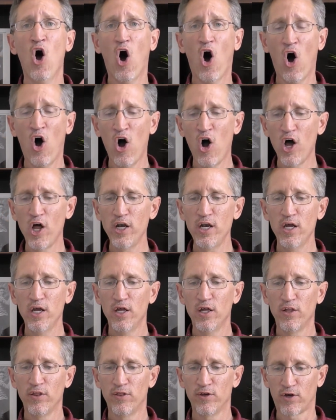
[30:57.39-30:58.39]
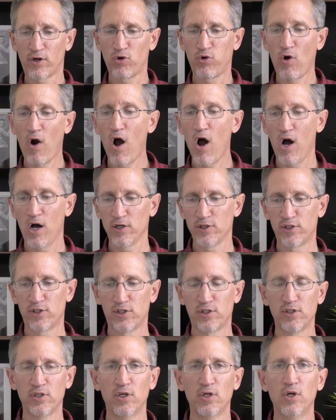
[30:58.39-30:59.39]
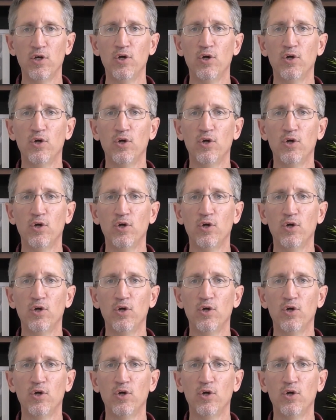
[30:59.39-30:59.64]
on the cross,